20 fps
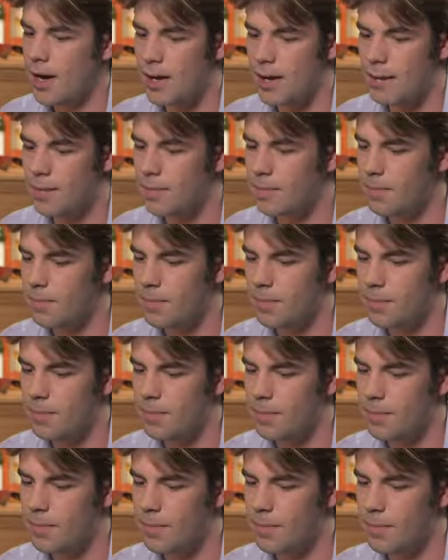I
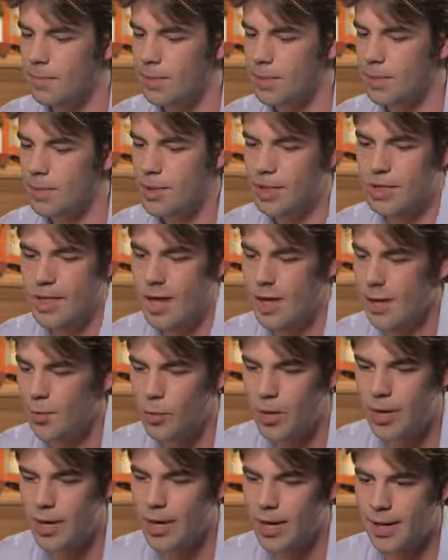
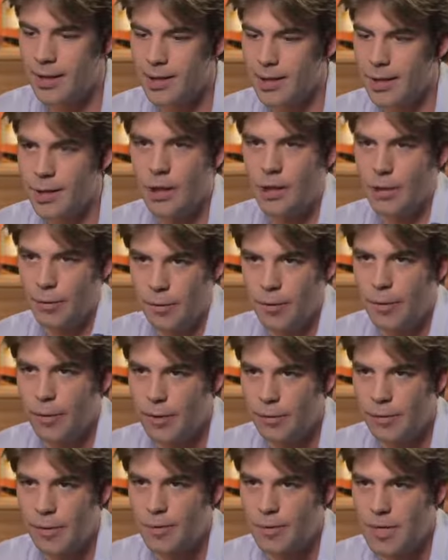decided one night to cook for
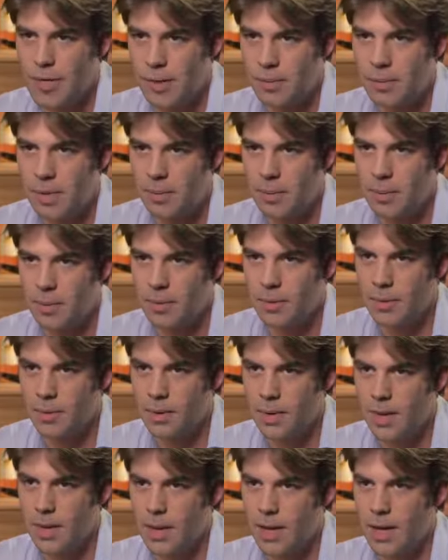all 15 people.
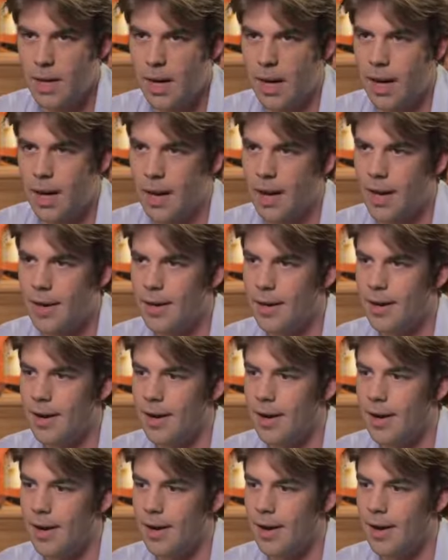And
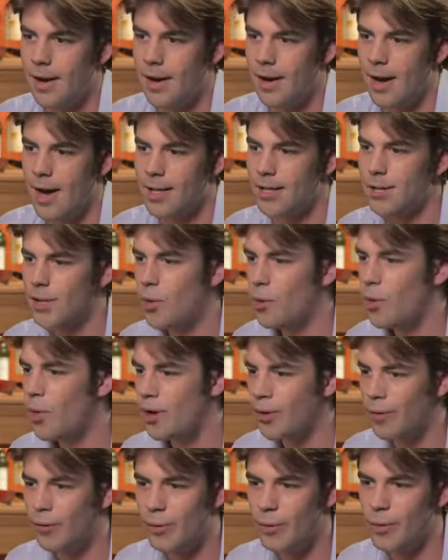I saw
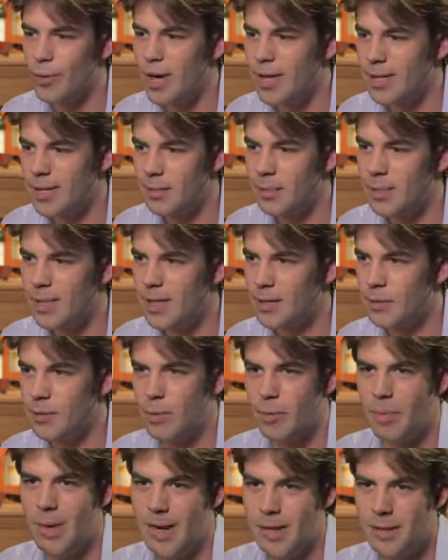wonderful recipes.
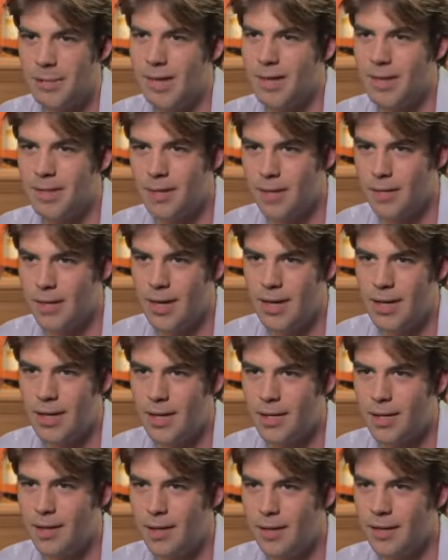We were by the
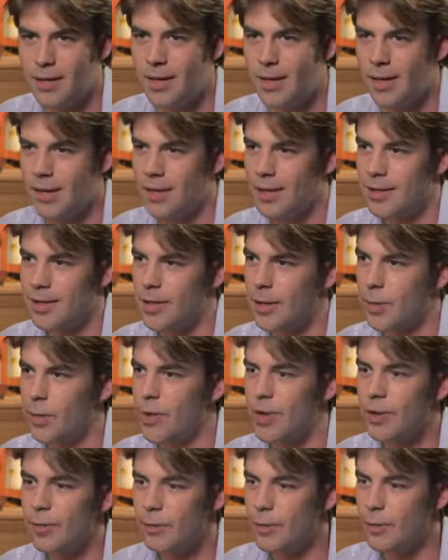Mediterranean and saw
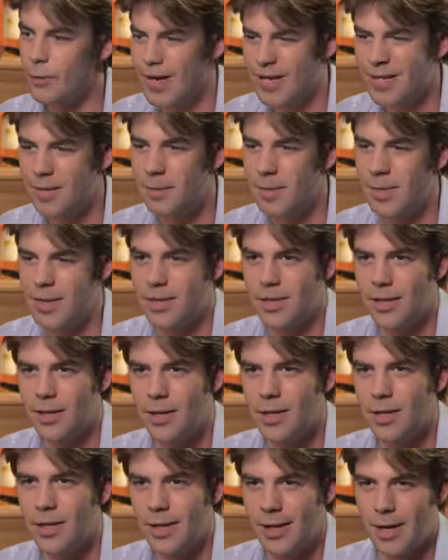wonderful recipes
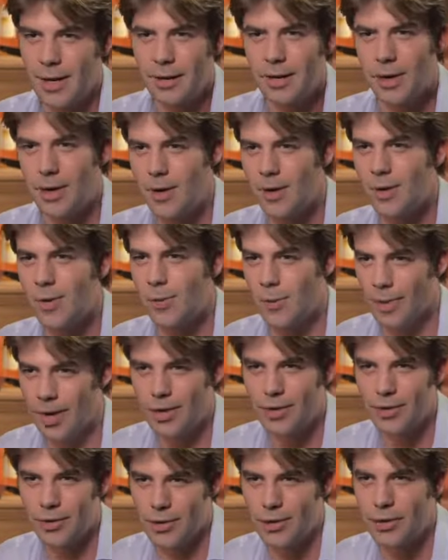in QOOQ, and I thought, oh,
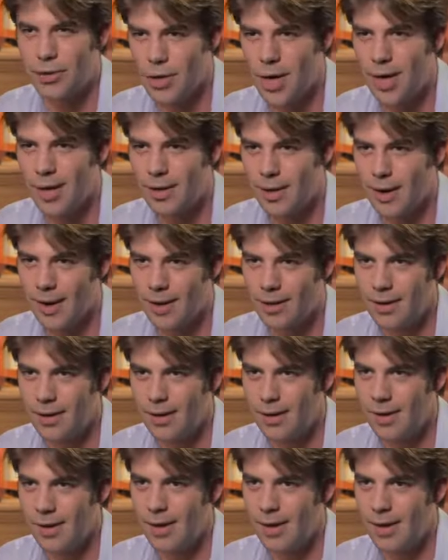I should try that.